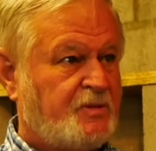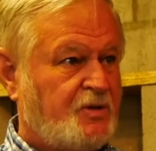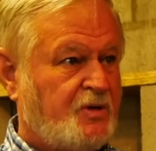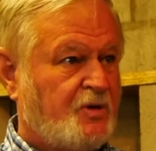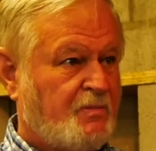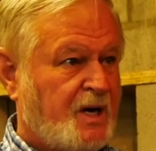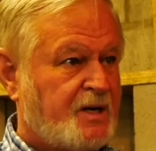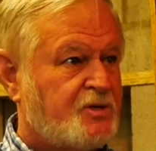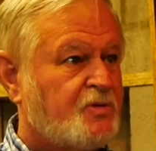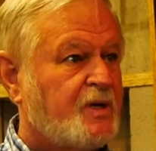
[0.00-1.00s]
You're
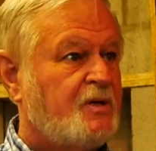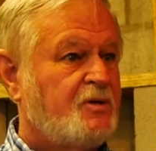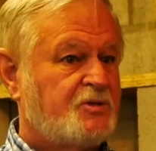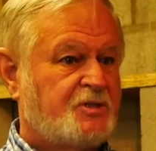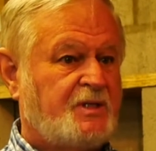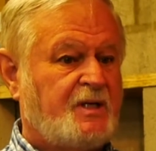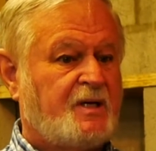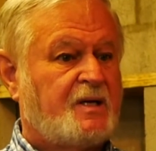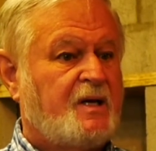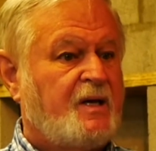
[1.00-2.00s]
monitoring it and you're seeing it,